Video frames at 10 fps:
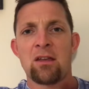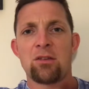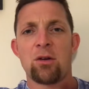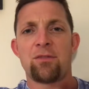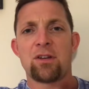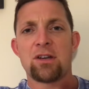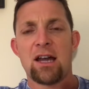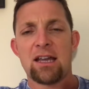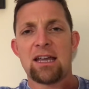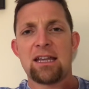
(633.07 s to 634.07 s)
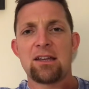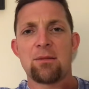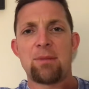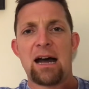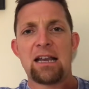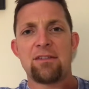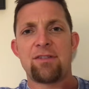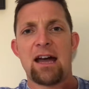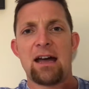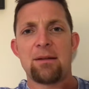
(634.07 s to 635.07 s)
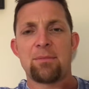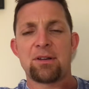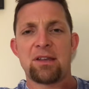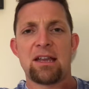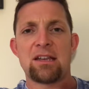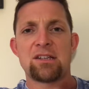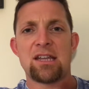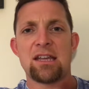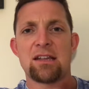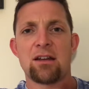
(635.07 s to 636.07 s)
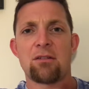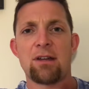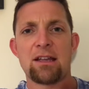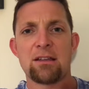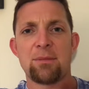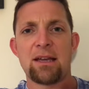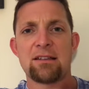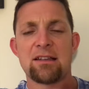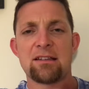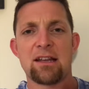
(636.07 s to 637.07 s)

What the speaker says: So if you're not getting your body fat percentage taken on a regular basis,